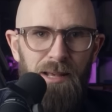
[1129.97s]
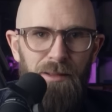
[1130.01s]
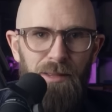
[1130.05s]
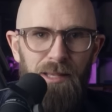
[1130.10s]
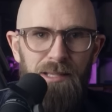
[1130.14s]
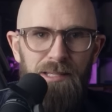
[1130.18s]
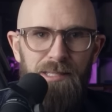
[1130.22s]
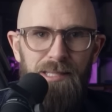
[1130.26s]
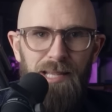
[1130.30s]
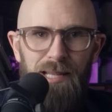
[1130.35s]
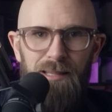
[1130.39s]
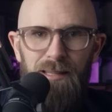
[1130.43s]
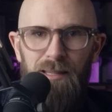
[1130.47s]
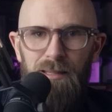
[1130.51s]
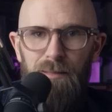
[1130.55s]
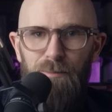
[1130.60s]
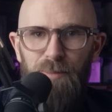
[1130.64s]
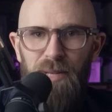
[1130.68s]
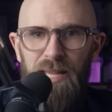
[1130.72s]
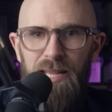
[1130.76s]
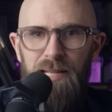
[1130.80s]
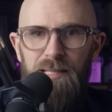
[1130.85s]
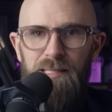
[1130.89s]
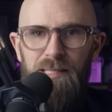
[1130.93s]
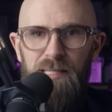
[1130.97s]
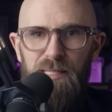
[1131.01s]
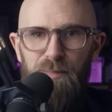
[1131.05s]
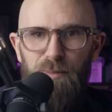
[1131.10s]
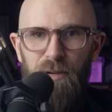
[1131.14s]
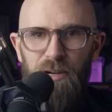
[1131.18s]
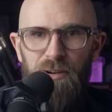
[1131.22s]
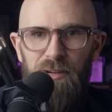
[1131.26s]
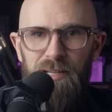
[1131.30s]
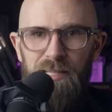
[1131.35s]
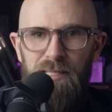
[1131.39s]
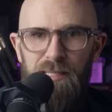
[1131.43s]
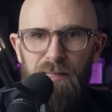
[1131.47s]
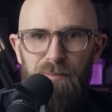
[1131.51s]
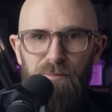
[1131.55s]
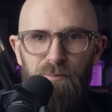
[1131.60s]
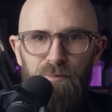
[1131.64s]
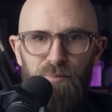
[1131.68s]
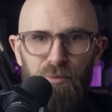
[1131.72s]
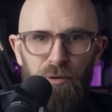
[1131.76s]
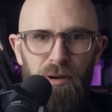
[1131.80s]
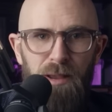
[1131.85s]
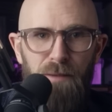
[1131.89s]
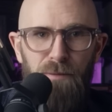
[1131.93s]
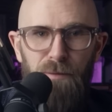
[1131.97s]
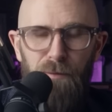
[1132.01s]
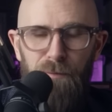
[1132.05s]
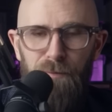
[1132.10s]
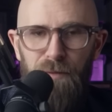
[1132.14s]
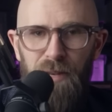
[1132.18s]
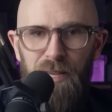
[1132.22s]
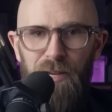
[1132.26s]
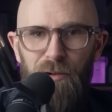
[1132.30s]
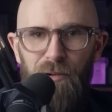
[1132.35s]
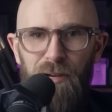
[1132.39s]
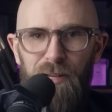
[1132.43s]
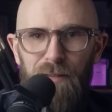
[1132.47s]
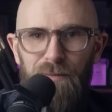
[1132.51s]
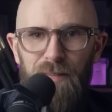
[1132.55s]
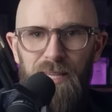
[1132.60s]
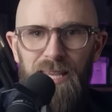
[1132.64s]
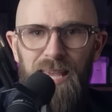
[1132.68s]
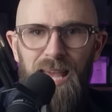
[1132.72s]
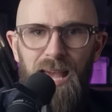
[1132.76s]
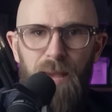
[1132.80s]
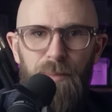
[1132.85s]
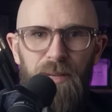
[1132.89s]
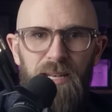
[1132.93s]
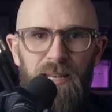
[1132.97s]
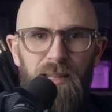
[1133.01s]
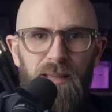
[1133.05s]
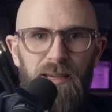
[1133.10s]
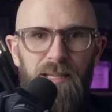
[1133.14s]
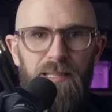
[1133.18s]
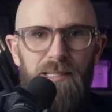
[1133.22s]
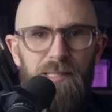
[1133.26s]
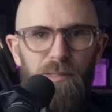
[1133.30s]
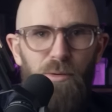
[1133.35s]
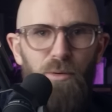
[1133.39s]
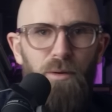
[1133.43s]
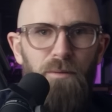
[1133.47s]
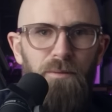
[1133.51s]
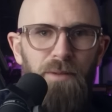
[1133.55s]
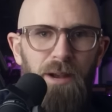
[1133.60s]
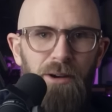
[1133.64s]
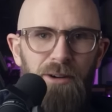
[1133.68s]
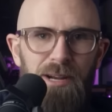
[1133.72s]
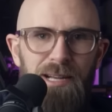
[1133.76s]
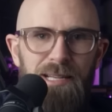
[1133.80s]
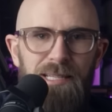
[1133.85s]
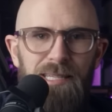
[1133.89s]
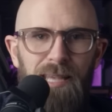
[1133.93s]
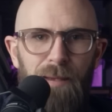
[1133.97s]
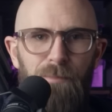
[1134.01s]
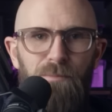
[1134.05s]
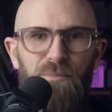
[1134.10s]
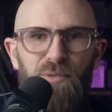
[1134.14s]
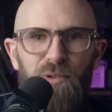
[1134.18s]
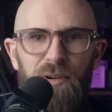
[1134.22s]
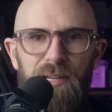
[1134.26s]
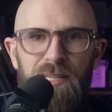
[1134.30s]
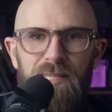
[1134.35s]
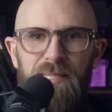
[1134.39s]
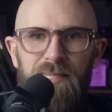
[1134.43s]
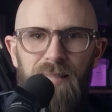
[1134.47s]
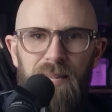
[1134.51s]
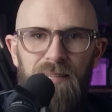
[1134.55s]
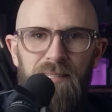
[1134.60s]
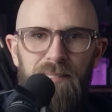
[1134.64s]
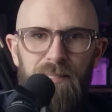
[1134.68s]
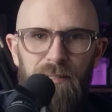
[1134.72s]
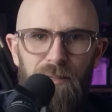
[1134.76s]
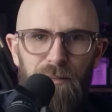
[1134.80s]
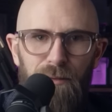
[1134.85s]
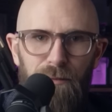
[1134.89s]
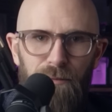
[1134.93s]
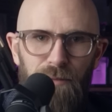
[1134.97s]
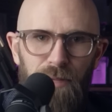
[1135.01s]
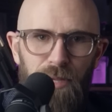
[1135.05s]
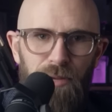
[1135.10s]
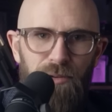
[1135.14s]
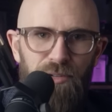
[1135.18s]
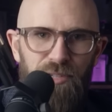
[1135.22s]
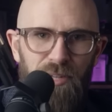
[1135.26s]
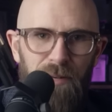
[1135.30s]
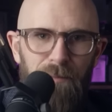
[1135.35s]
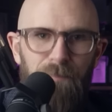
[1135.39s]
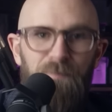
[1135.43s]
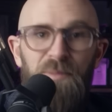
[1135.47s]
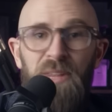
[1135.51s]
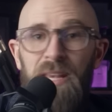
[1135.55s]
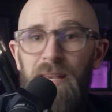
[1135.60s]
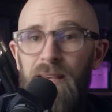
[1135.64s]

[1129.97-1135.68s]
that said that the planes experienced brief flickering of the cabin lights or very temporary sensor confusion,